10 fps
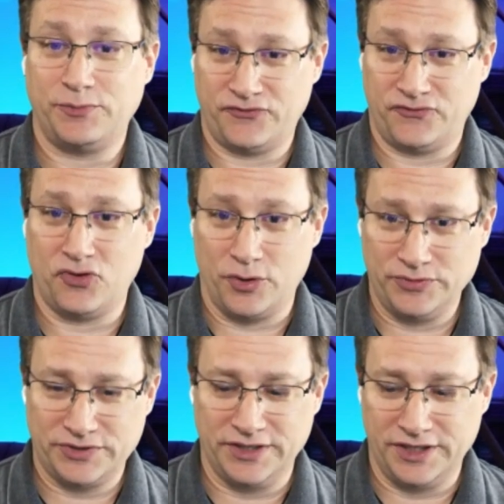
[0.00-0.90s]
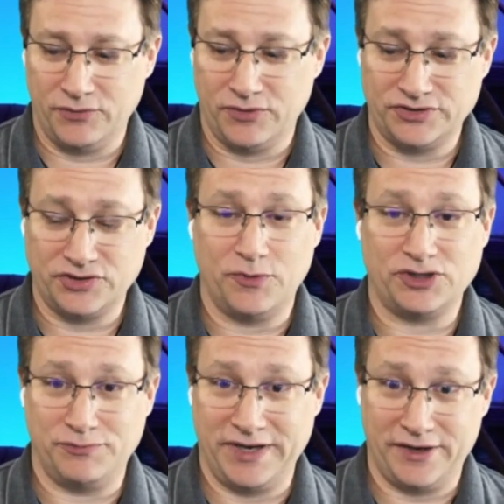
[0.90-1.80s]
performed and they were so
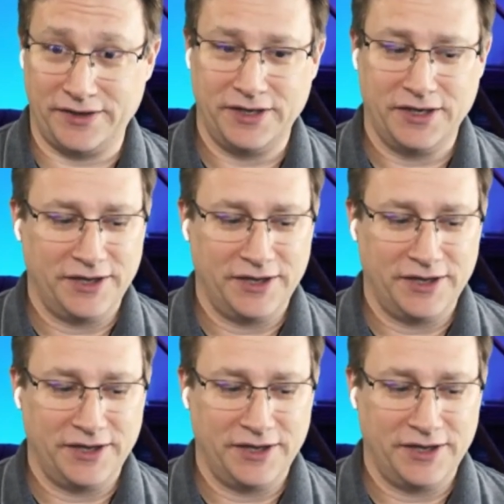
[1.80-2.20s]
much better